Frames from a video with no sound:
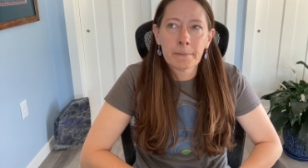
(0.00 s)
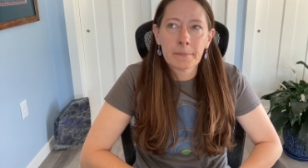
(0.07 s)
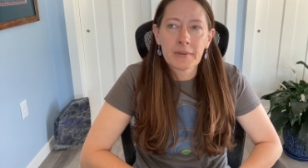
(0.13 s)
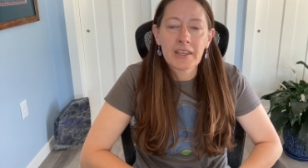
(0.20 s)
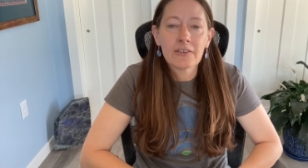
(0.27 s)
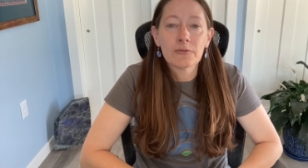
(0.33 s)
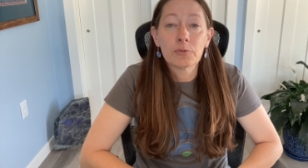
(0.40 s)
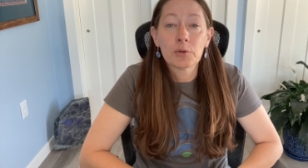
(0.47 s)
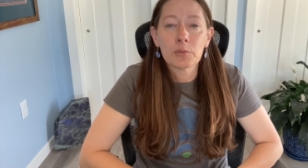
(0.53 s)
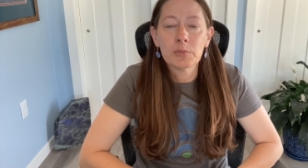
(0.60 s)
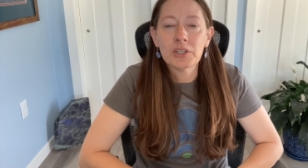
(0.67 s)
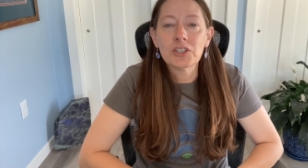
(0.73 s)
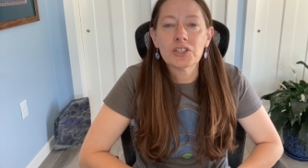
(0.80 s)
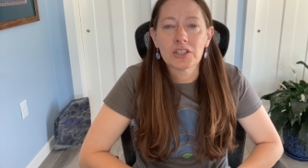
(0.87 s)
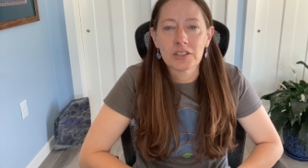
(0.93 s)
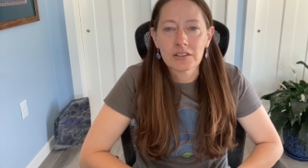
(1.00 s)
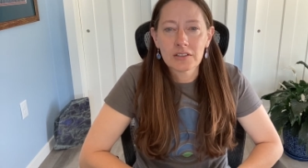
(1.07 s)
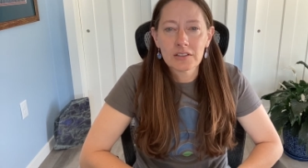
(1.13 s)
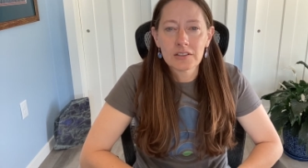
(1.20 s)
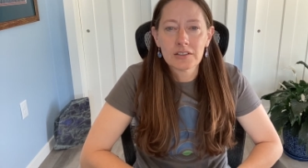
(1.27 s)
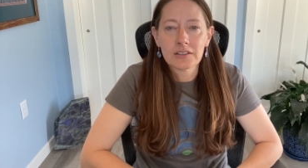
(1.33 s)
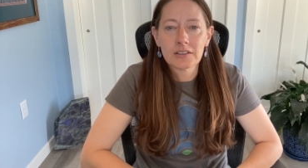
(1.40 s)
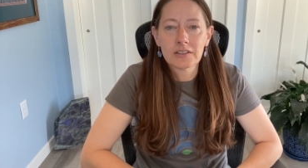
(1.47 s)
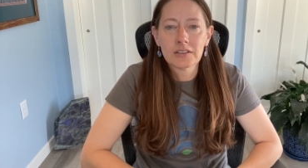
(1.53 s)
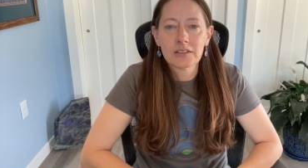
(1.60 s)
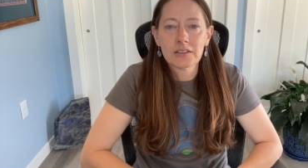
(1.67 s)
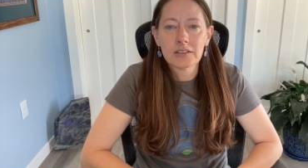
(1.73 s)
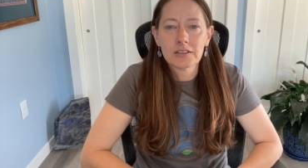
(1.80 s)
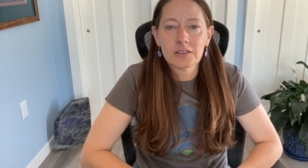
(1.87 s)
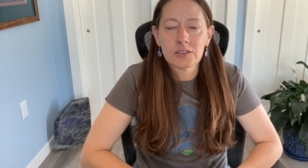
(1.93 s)
give permission
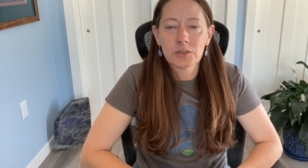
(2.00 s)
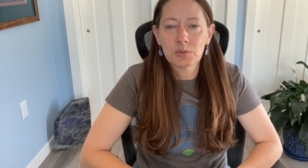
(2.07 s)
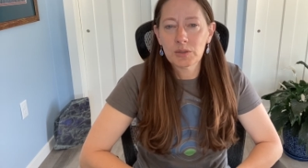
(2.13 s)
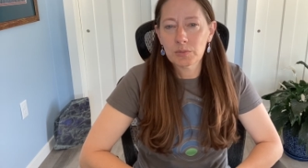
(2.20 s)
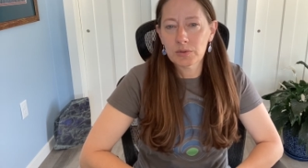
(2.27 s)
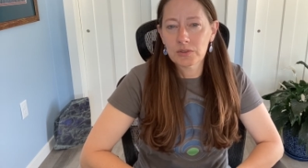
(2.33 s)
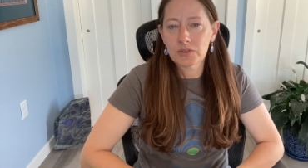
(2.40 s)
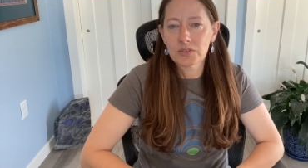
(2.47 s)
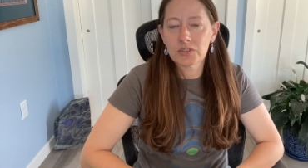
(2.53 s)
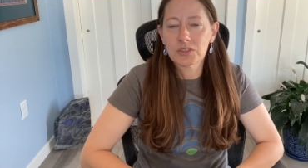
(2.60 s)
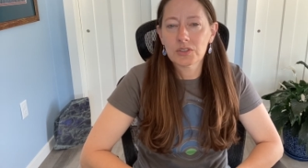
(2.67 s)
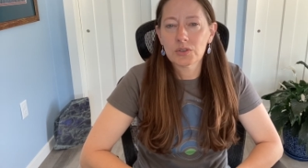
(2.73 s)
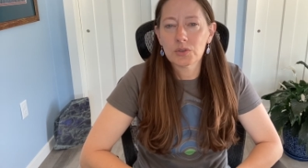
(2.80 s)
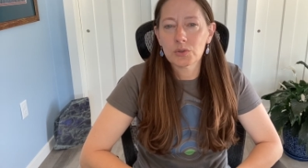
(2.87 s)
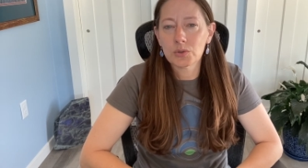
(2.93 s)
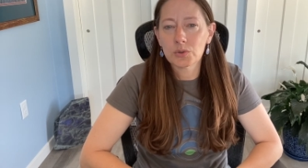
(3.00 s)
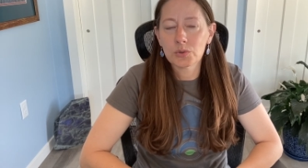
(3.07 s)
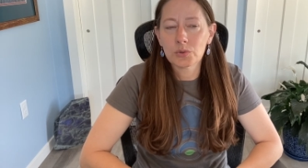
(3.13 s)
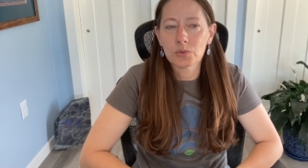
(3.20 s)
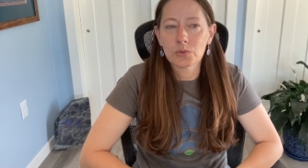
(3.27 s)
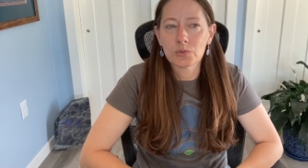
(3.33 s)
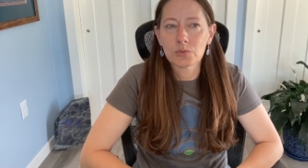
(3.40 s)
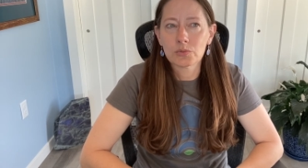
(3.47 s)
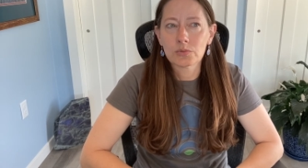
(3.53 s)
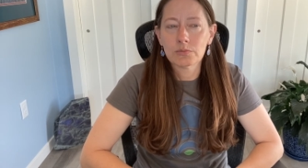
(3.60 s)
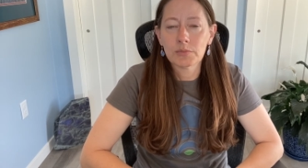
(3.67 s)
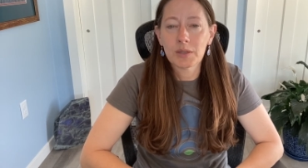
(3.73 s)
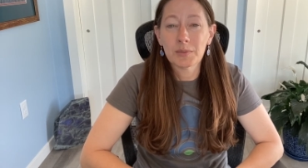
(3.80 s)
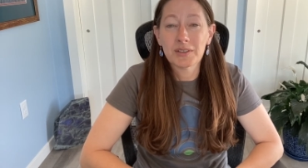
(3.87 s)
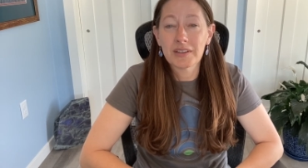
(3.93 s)
to people to
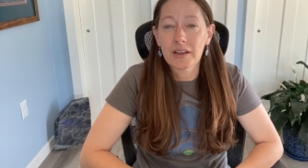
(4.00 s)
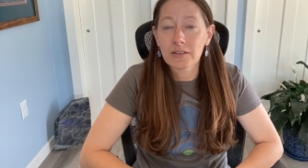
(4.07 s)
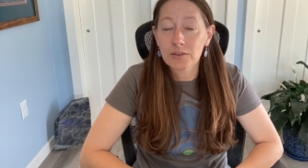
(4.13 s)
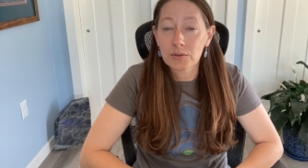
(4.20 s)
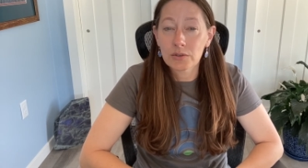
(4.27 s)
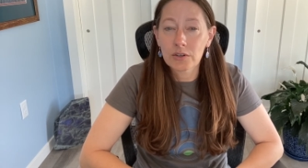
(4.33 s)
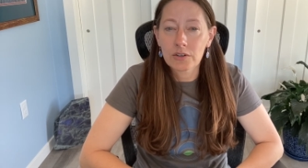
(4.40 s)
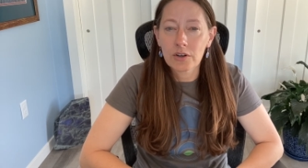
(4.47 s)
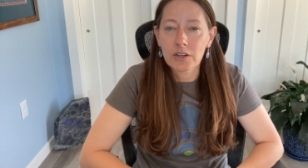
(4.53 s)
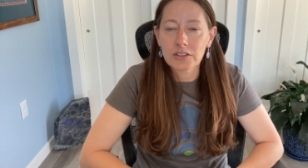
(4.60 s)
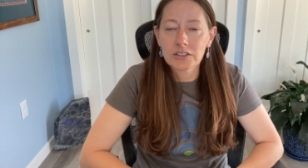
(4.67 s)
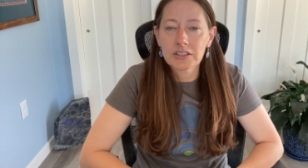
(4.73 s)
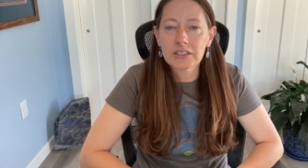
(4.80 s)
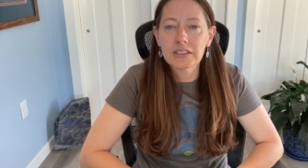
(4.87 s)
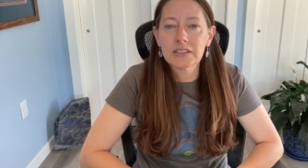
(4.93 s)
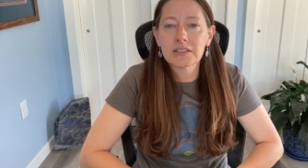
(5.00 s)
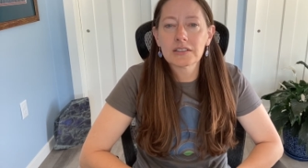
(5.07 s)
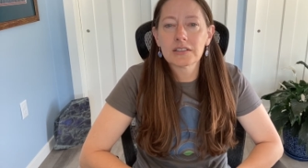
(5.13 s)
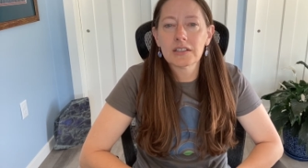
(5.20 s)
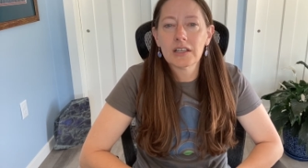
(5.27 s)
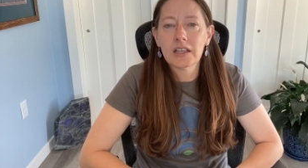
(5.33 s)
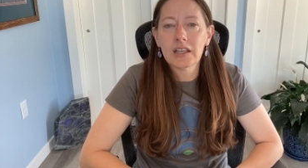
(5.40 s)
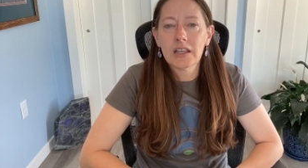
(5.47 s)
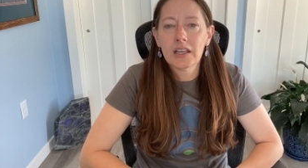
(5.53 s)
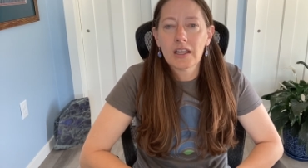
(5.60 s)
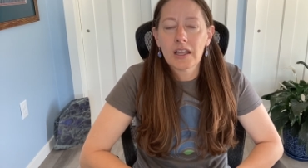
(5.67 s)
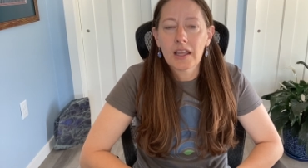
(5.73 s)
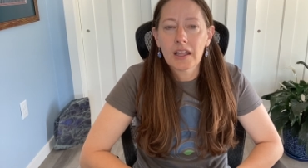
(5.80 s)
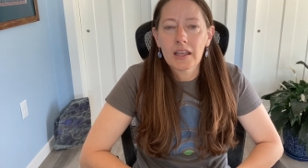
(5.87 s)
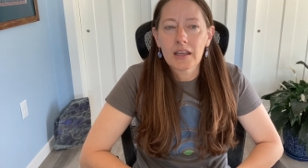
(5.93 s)
maybe download our consciousness
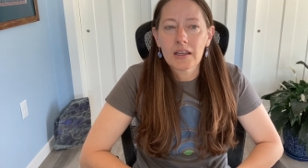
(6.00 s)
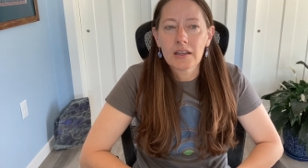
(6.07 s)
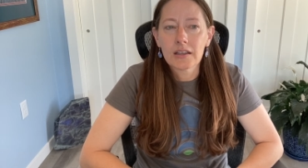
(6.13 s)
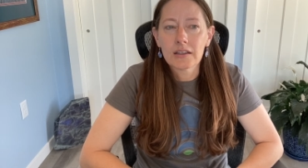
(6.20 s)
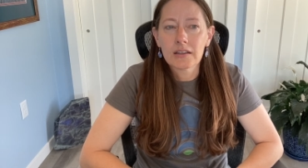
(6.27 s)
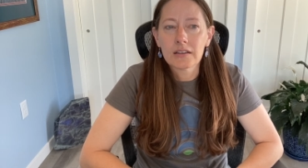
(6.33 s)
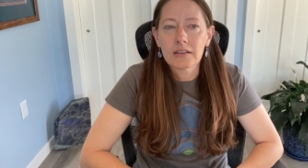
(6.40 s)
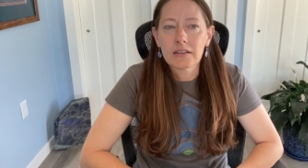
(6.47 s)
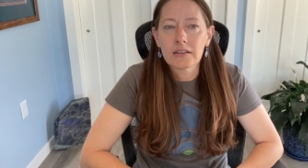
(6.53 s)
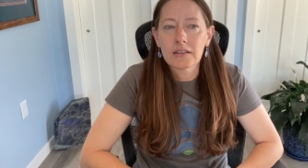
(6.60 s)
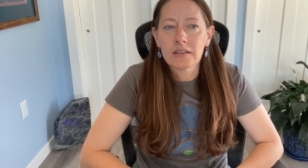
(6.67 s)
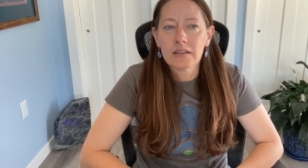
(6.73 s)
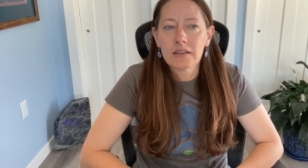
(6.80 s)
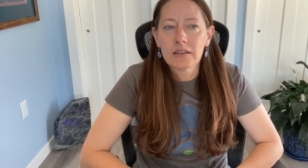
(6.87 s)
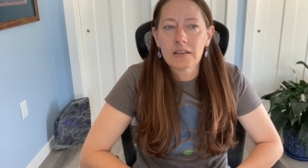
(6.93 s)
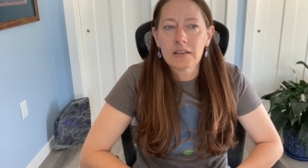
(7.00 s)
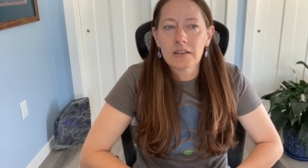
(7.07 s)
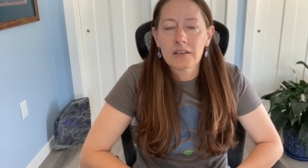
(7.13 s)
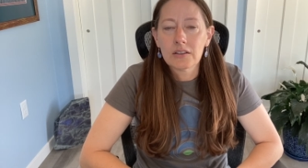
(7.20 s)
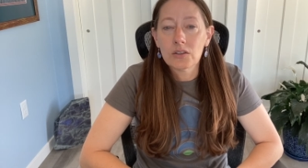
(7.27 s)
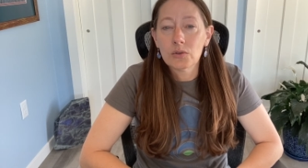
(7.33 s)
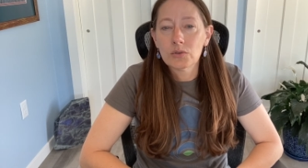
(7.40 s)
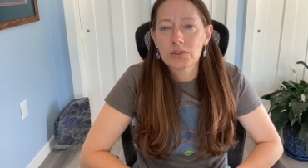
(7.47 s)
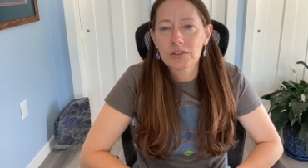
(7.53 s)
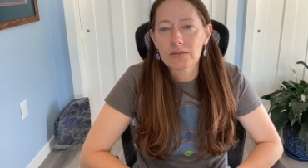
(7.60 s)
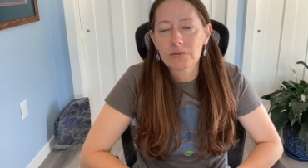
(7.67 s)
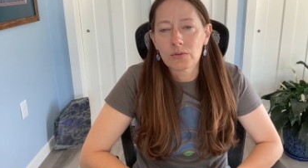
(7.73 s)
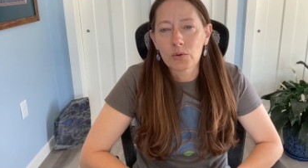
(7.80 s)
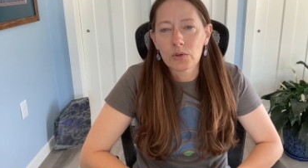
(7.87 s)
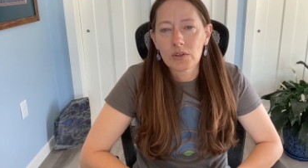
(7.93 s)
and use it
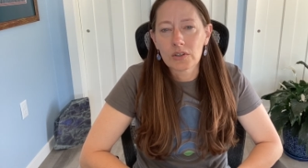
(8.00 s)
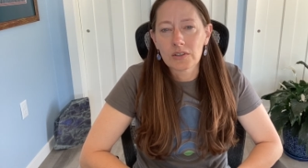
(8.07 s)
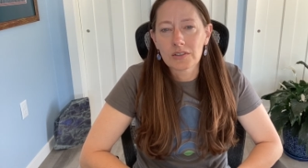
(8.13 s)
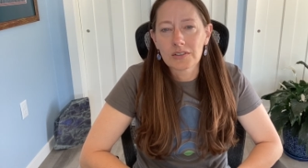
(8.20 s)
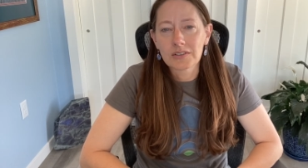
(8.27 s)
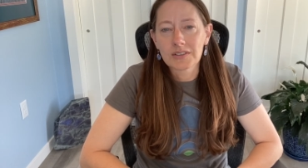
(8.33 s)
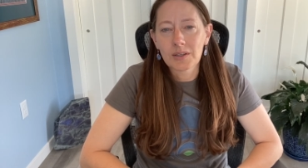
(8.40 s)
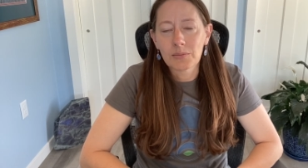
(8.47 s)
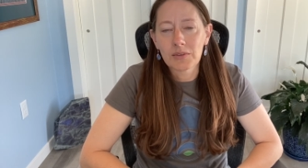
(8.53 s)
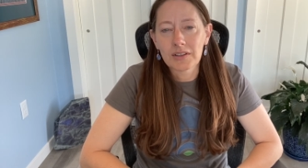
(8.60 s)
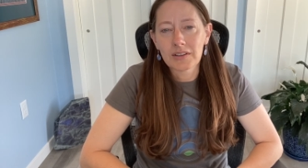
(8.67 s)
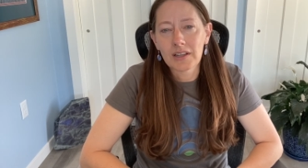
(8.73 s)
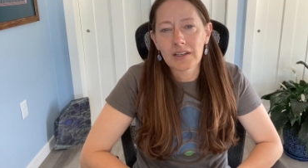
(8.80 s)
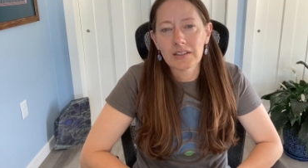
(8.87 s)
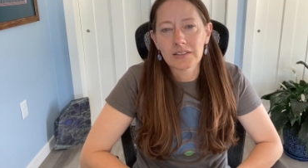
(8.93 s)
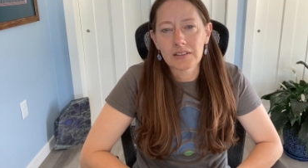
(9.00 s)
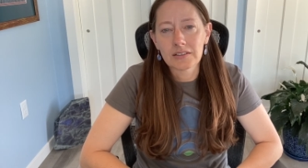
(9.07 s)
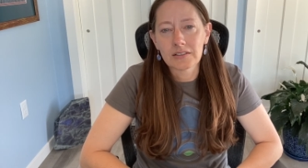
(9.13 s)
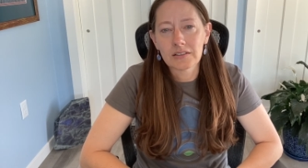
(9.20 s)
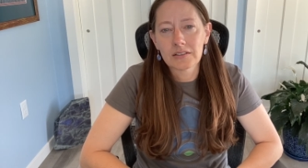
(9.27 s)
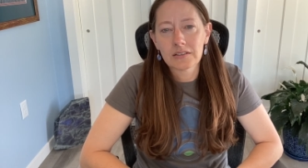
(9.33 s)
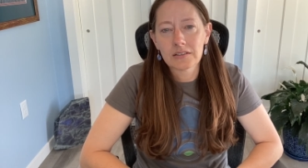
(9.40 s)
for something that isn't